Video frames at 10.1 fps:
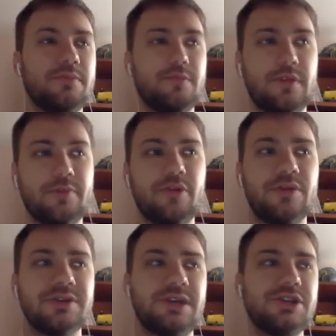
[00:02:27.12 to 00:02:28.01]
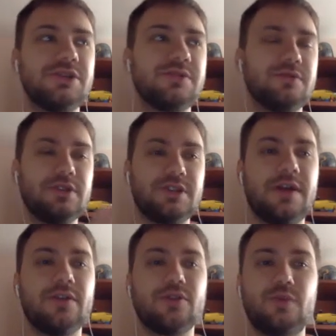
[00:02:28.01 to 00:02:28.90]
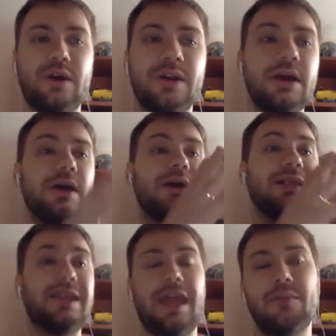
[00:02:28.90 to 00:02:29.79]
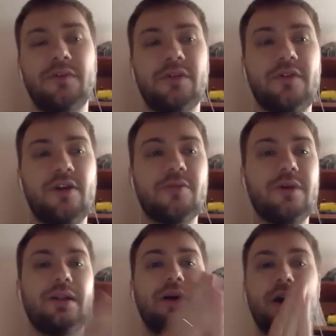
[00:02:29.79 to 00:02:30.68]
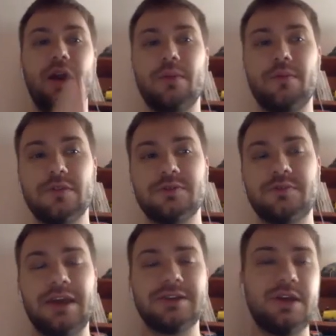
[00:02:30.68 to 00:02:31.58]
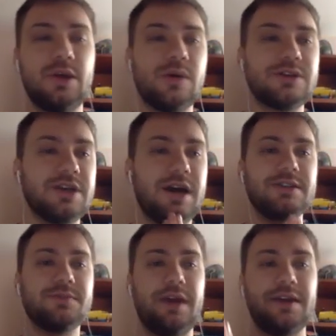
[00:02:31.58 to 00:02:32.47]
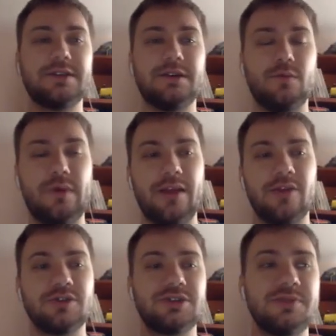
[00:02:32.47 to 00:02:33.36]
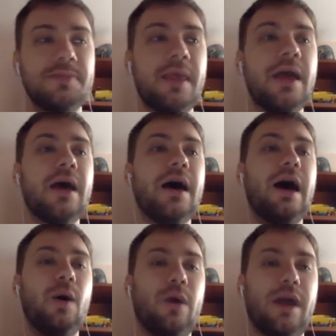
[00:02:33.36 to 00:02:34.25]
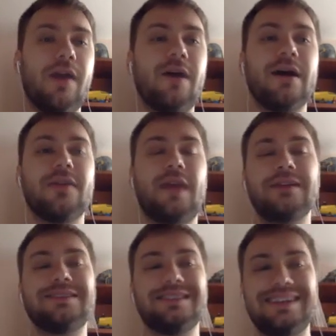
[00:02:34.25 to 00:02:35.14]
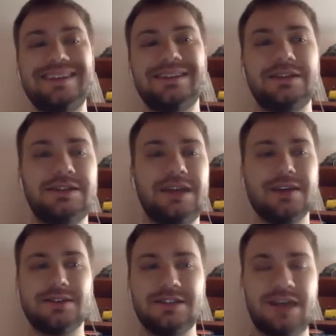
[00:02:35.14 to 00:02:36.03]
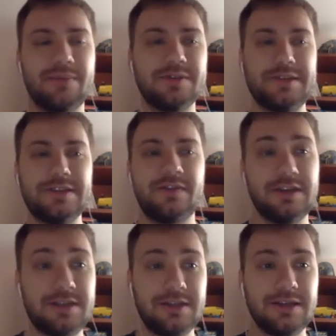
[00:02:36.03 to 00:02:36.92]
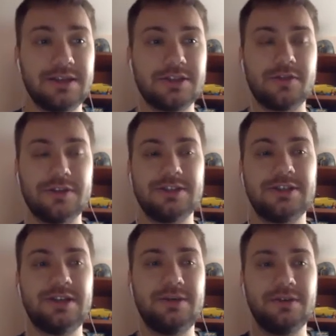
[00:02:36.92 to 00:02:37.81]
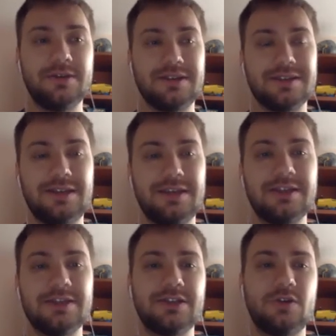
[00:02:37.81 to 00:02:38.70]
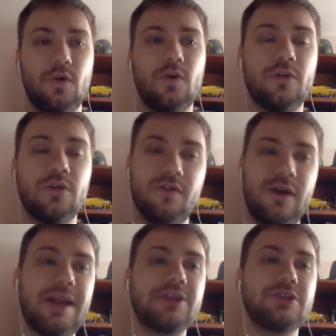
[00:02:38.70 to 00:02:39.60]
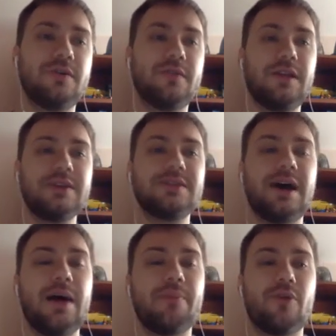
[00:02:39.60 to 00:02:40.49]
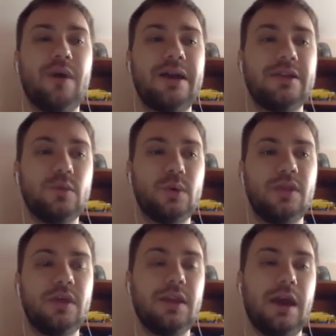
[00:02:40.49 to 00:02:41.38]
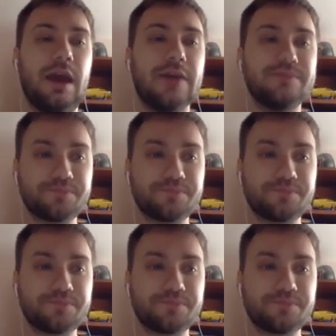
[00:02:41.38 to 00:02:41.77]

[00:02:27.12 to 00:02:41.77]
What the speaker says: the previous session, the standard one. Name of the variable, space, equal sign, space, values. However, as a list, it has some specific syntax. So the syntax is that all the values of the list are provided within a